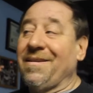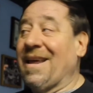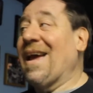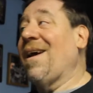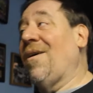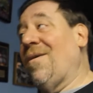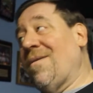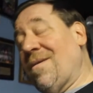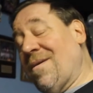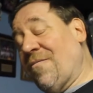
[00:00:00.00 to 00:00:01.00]
Now,
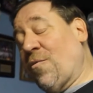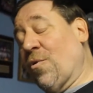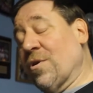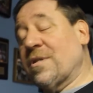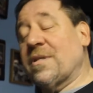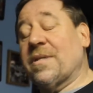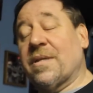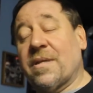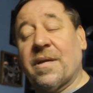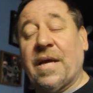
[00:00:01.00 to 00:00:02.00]
of course,
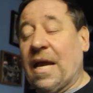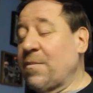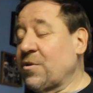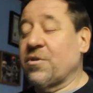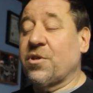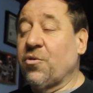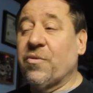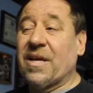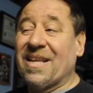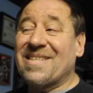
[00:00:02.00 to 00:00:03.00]
the games are so
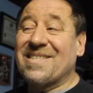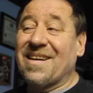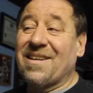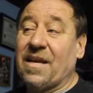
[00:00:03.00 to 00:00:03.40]
realistic,